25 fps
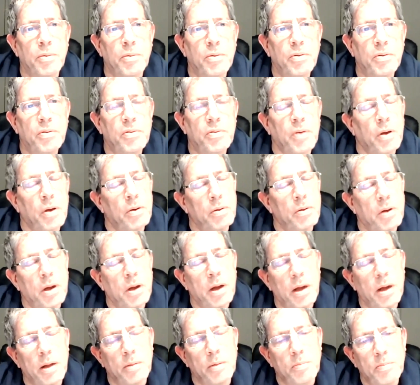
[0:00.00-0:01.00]
So
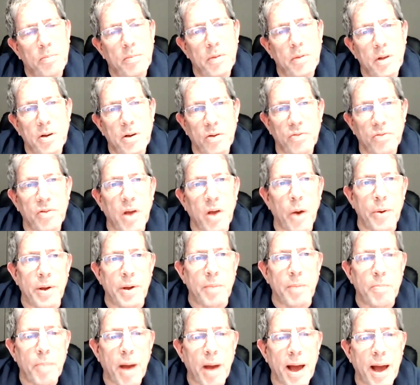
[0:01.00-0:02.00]
just
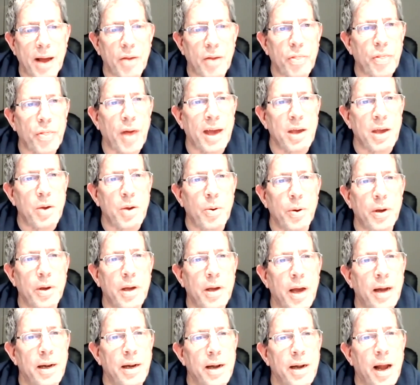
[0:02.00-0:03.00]
going back, thank you
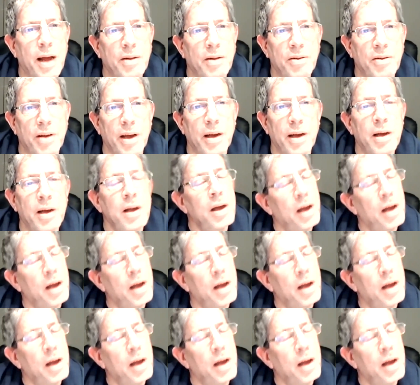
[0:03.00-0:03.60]
again, Nadia.